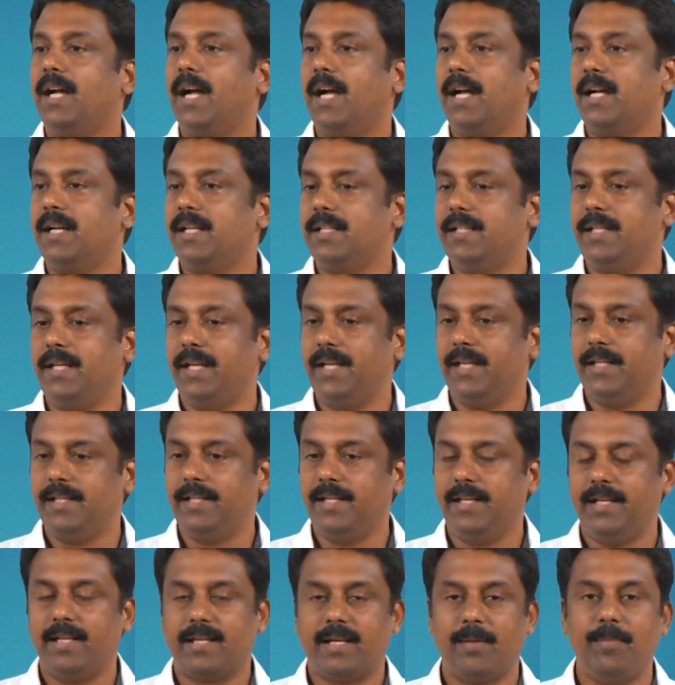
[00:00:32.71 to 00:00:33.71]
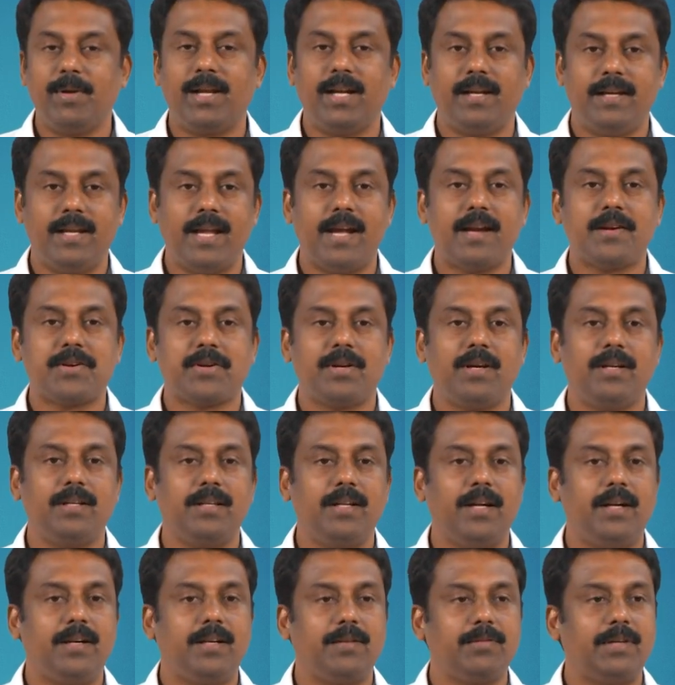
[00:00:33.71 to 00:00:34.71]
uh, the, the chemical reaction
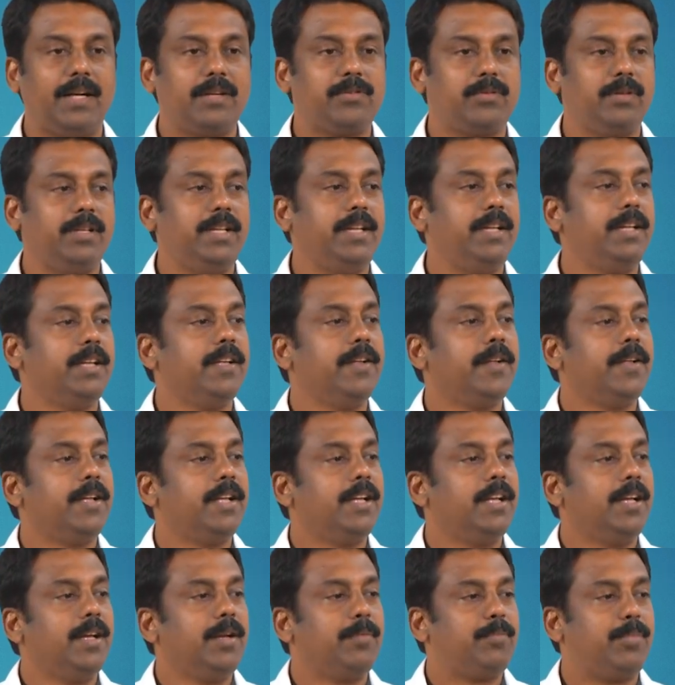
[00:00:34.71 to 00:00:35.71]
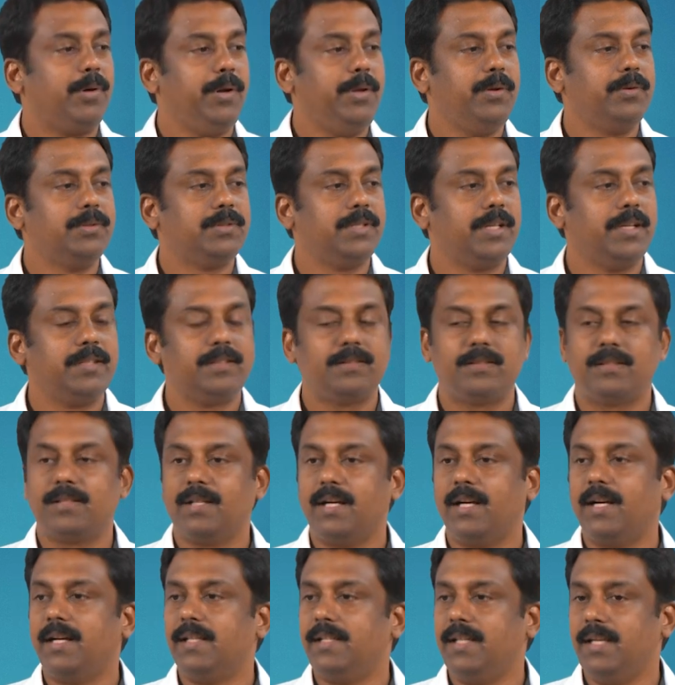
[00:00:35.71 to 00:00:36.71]
that actually produces
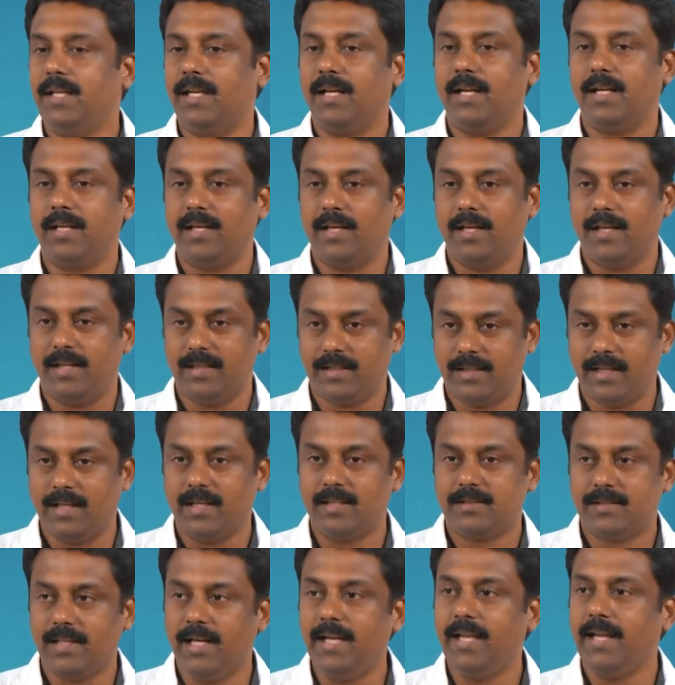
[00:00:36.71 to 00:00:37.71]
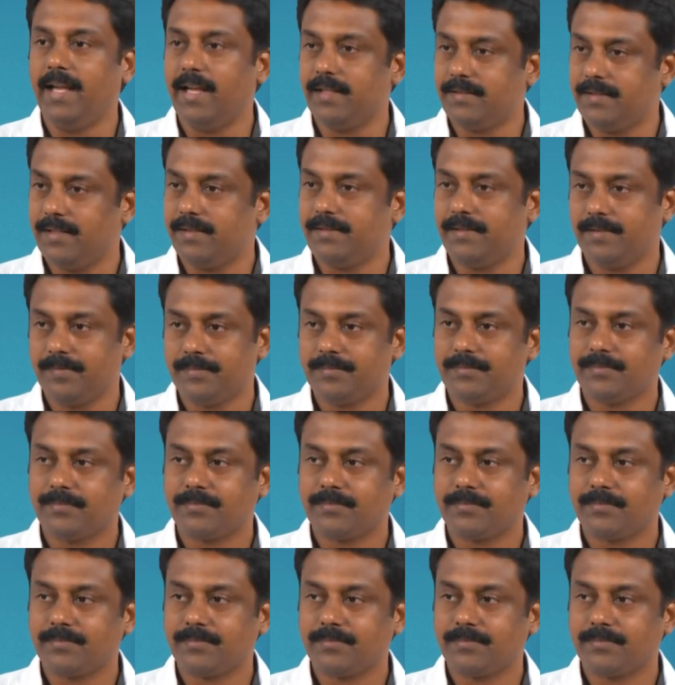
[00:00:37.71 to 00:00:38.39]
the sealing gases.